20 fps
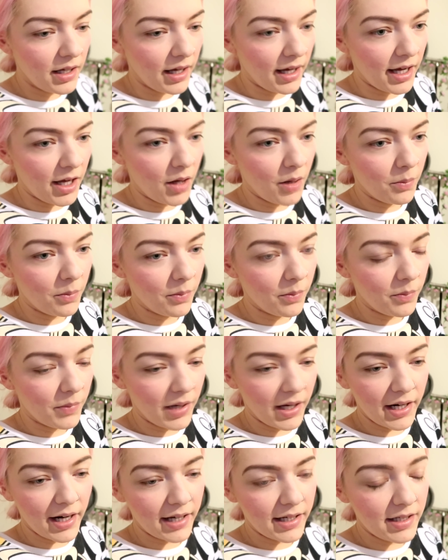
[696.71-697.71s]
And
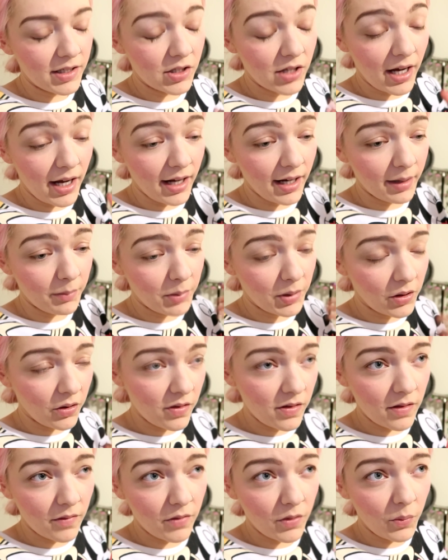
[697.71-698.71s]
I like,
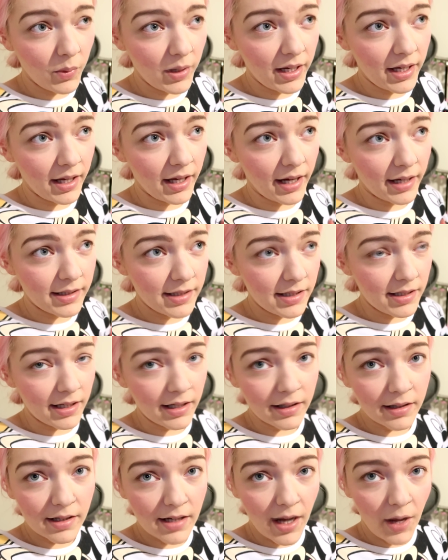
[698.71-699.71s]
because of the way I did
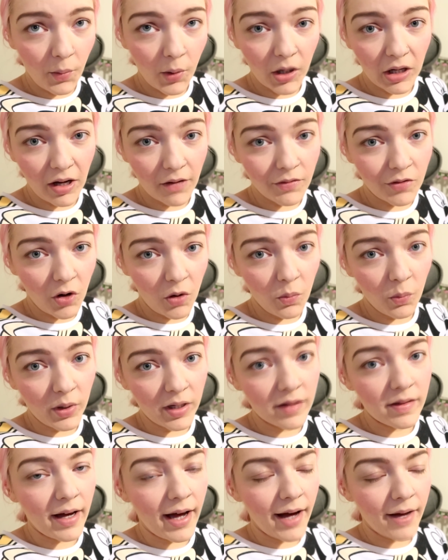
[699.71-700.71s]
it and the network I've gone
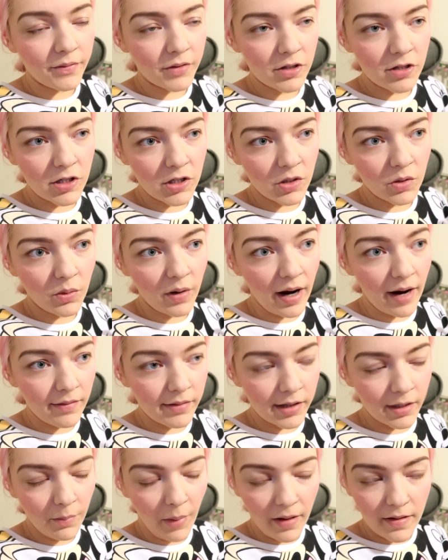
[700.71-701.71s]
with, I have to do
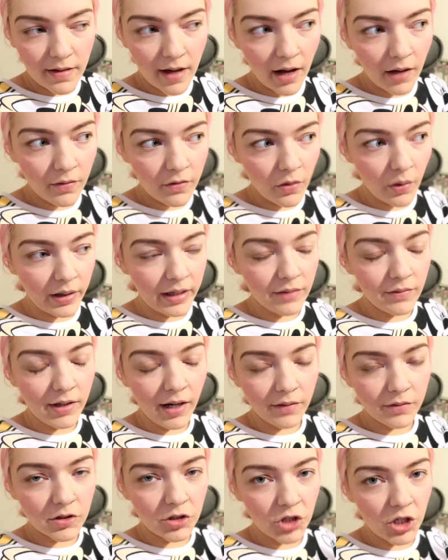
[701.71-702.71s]
everything myself, so I even
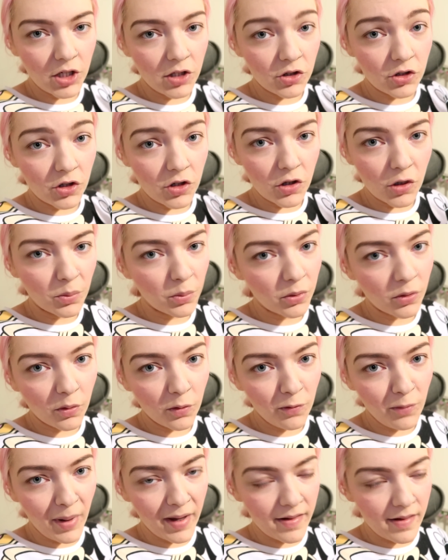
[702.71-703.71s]
have to change the number
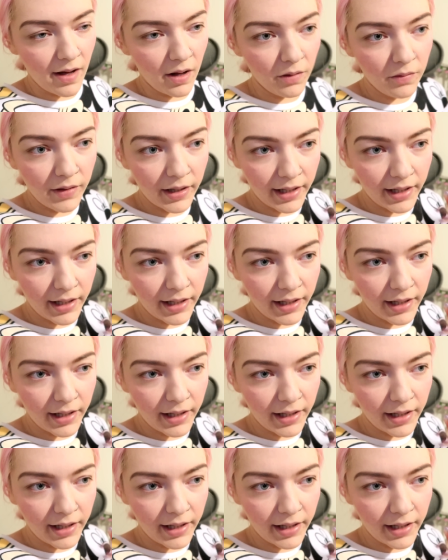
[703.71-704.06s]
over myself.